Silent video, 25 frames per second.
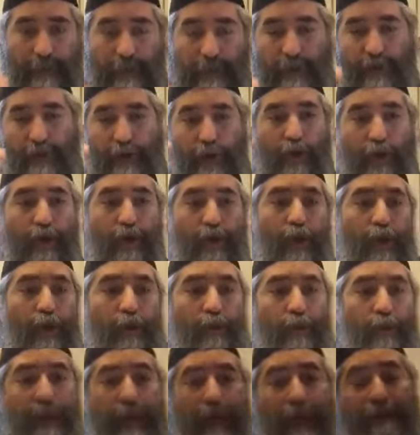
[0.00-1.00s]
So
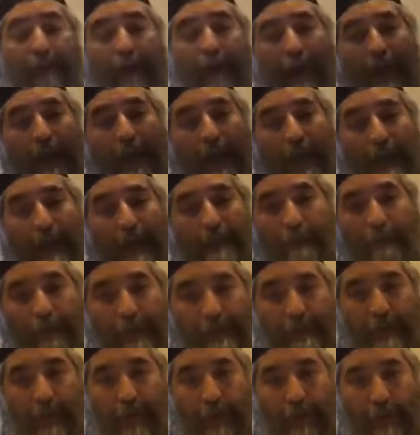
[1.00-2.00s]
we have the end
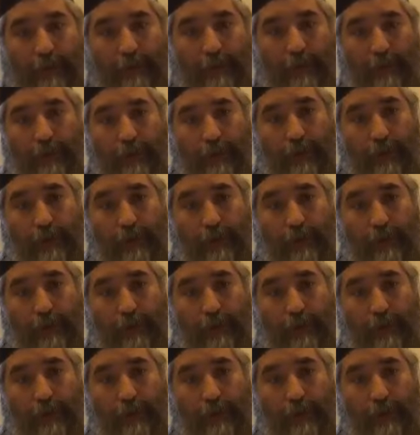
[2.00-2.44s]
result,